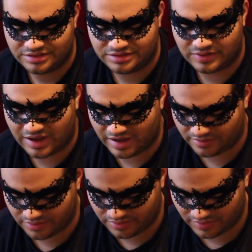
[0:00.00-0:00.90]
So I
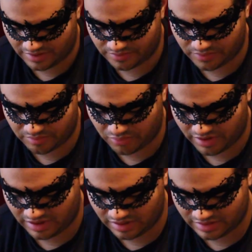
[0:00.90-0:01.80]
don't know. I don't know what
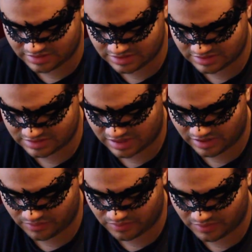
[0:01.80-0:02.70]
brand this is. I
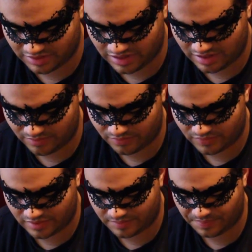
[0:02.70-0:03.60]
don't know where it came
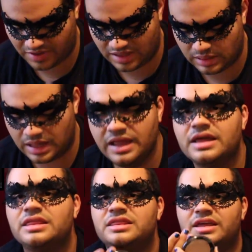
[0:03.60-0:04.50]
from. I
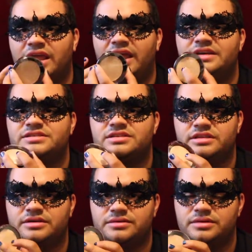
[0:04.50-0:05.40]
like the case,
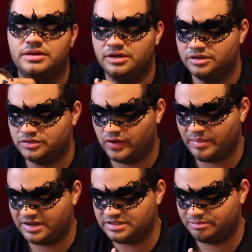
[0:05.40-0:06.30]
though. So I
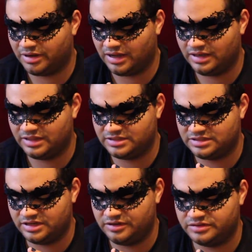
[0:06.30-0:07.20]
may depop
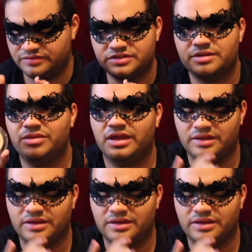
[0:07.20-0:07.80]
this and use it for something